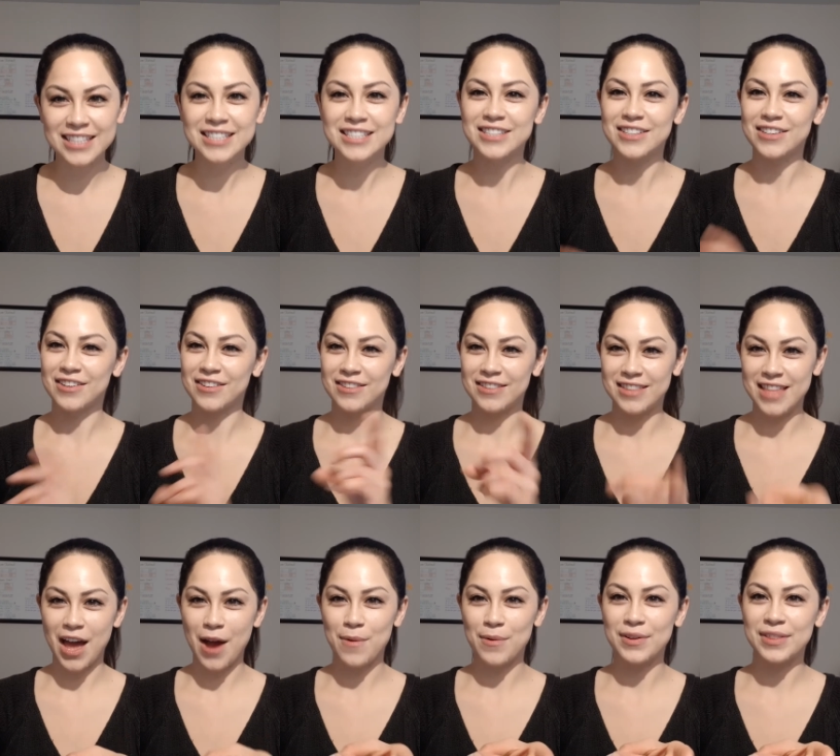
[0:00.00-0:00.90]
So
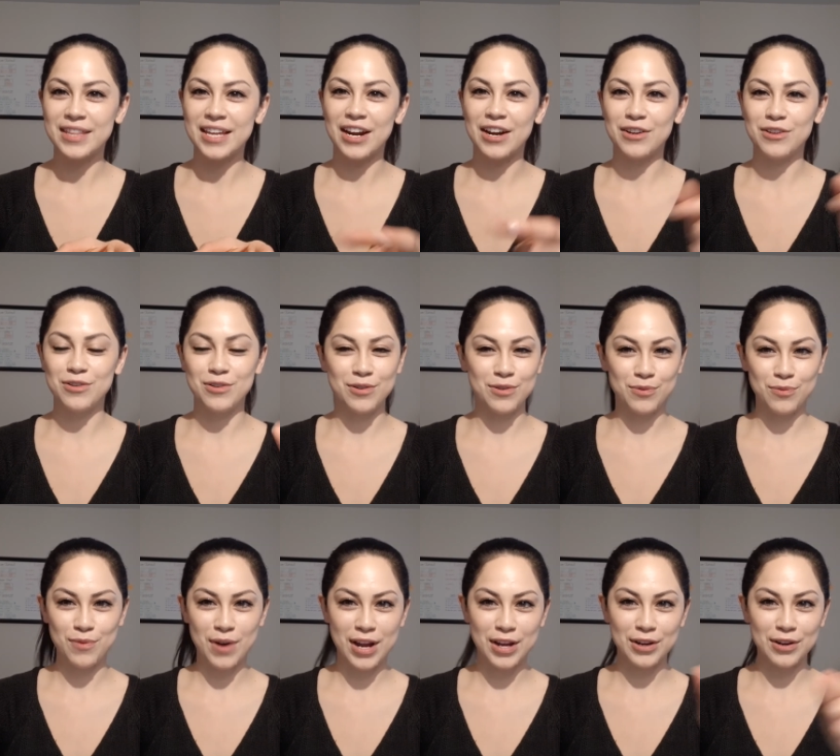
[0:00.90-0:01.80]
that one there, you can
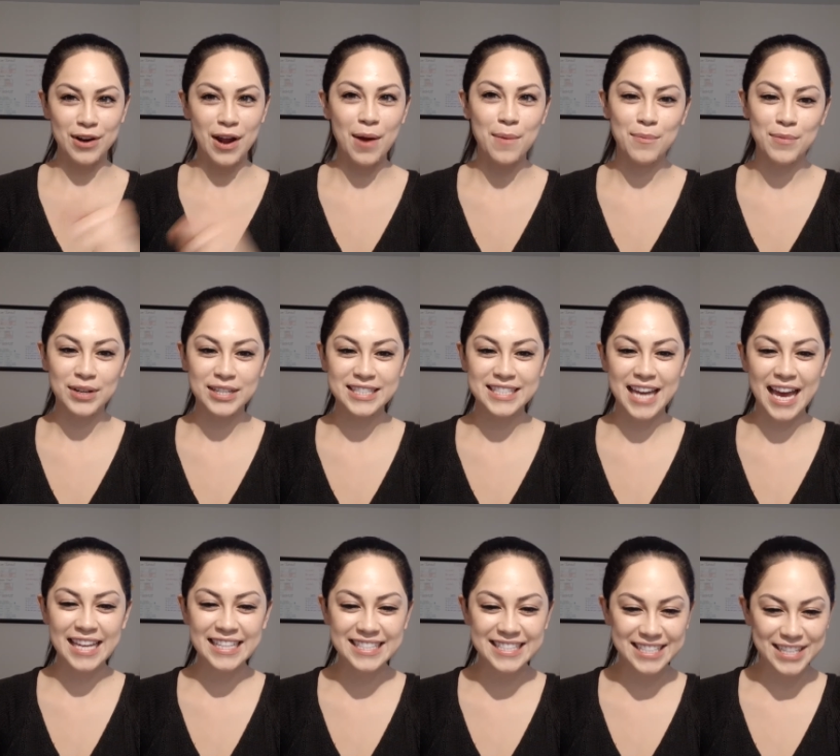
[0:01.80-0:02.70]
write your M one
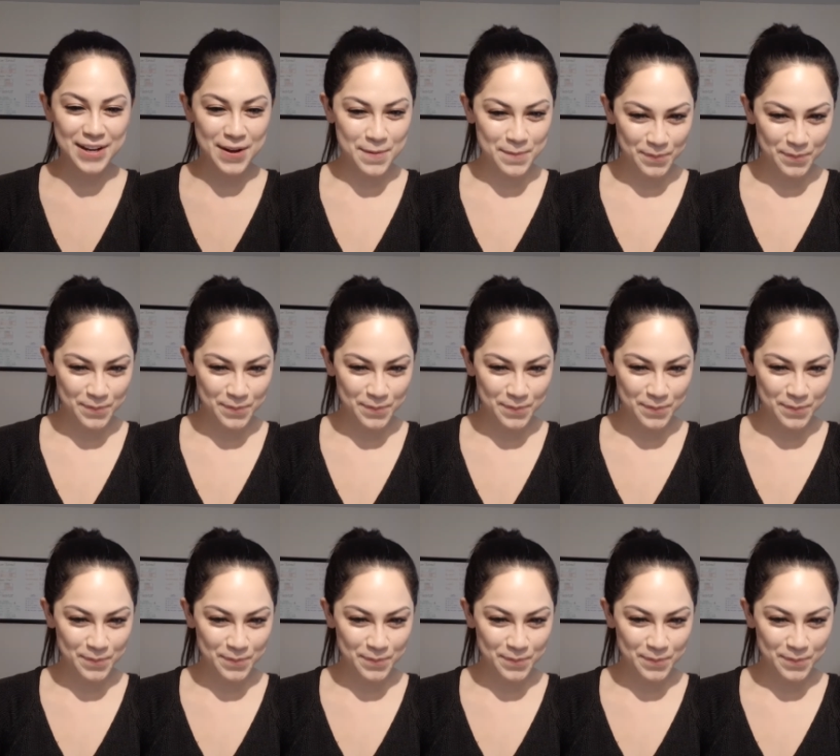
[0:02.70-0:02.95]
test.